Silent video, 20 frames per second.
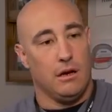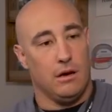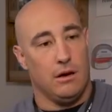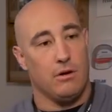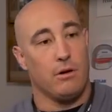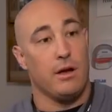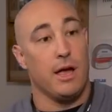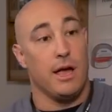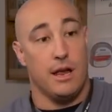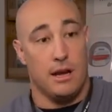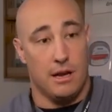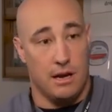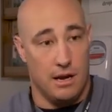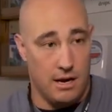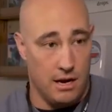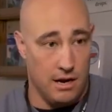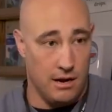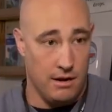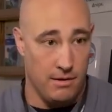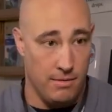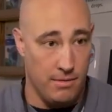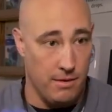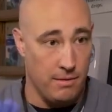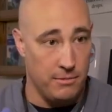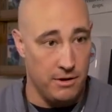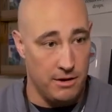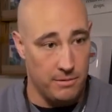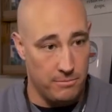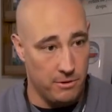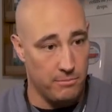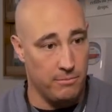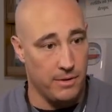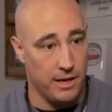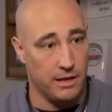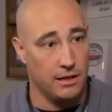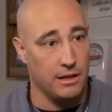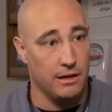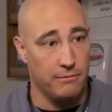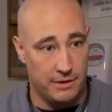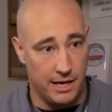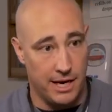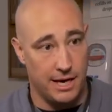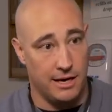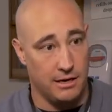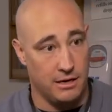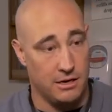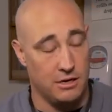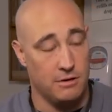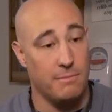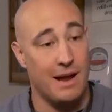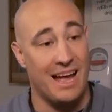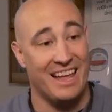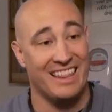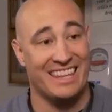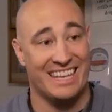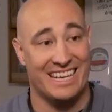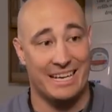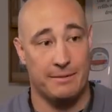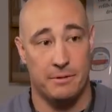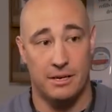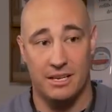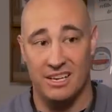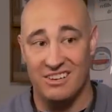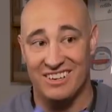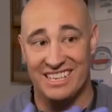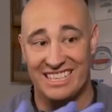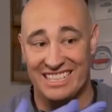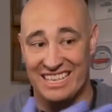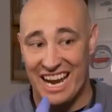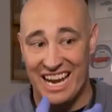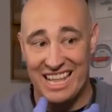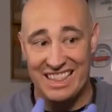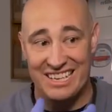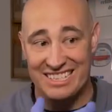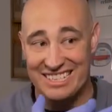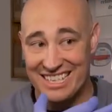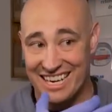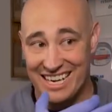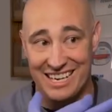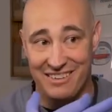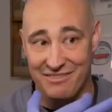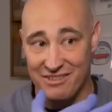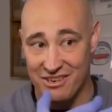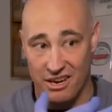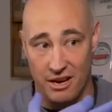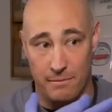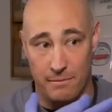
Okay, and I'm going to put my gloved hand in your mouth, and I'm going to go on either side of your